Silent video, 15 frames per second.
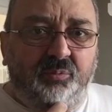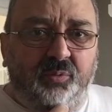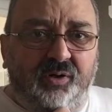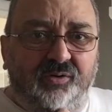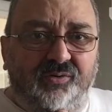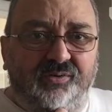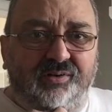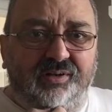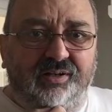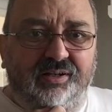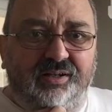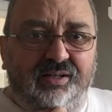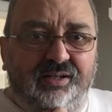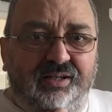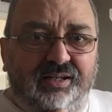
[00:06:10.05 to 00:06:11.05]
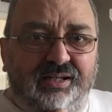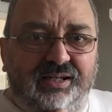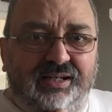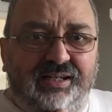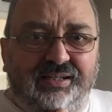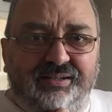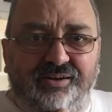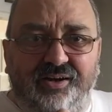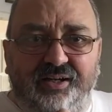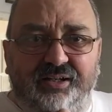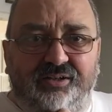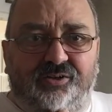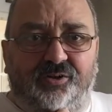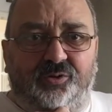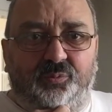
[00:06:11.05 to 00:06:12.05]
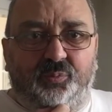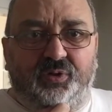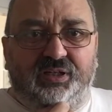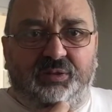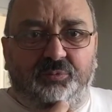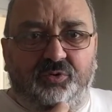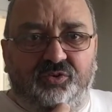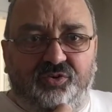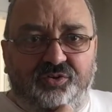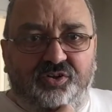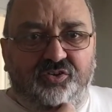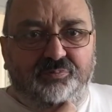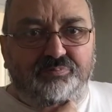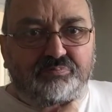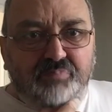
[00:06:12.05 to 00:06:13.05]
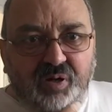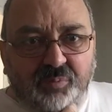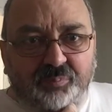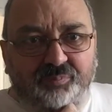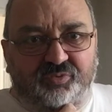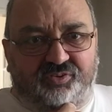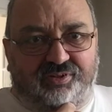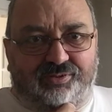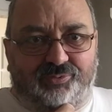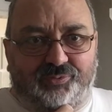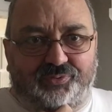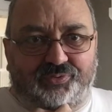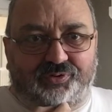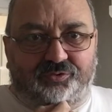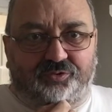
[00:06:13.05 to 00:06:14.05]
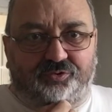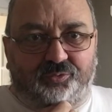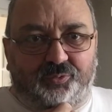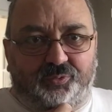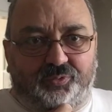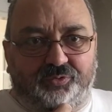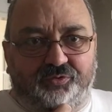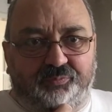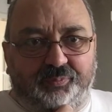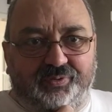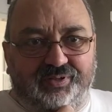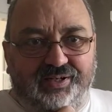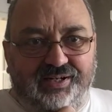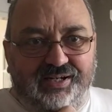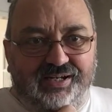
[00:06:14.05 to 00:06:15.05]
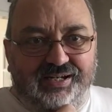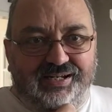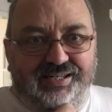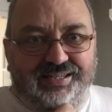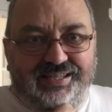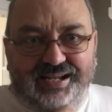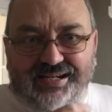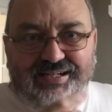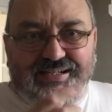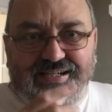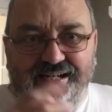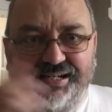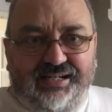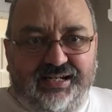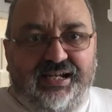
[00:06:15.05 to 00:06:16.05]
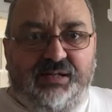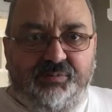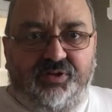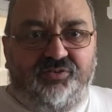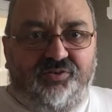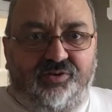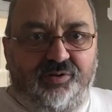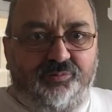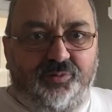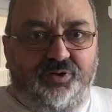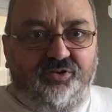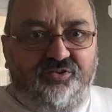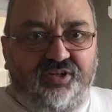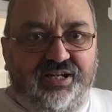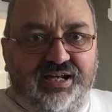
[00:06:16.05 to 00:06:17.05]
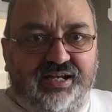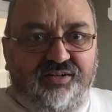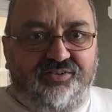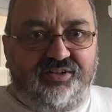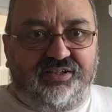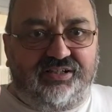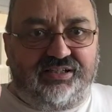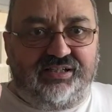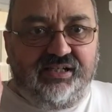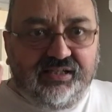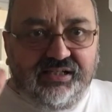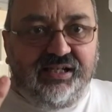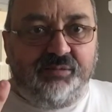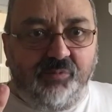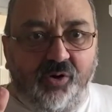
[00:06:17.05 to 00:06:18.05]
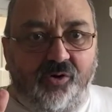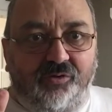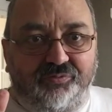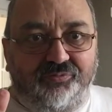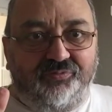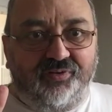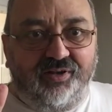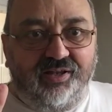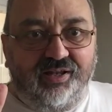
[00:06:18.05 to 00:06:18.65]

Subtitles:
Well, he kind of could when he was on his mum's health insurance, but then there came a time when she had to kick him off